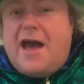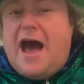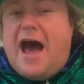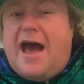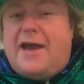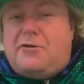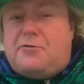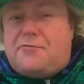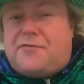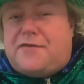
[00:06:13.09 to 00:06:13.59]

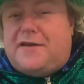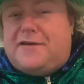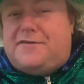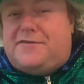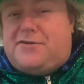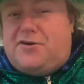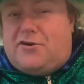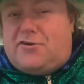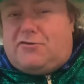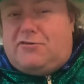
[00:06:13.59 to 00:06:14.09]
I don't think
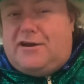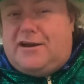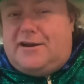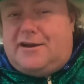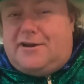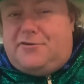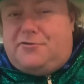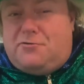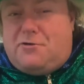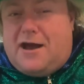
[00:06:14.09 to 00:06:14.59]
Duck
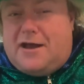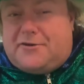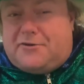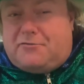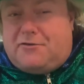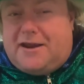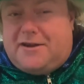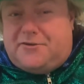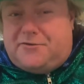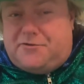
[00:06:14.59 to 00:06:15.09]
really knew how to
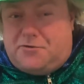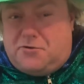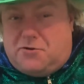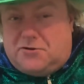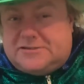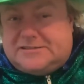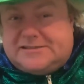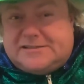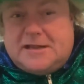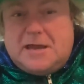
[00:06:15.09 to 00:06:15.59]
write
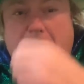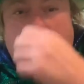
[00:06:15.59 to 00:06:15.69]
notes.